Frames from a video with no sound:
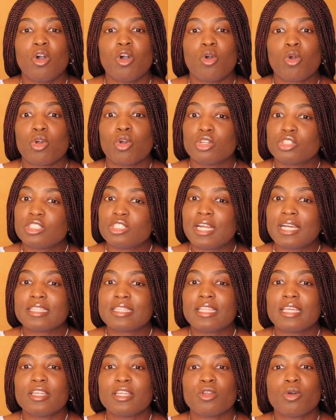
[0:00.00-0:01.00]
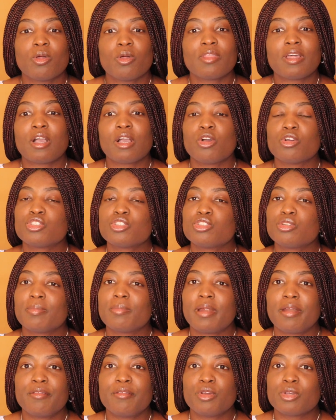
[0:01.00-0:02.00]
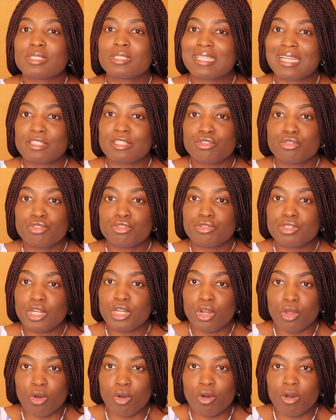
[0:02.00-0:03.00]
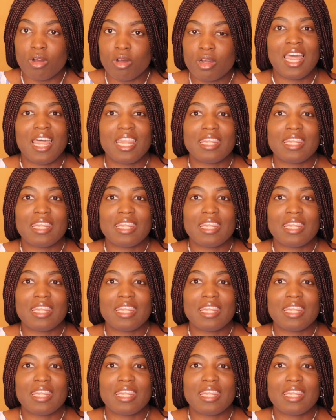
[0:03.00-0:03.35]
or contracted under customary or statutory law.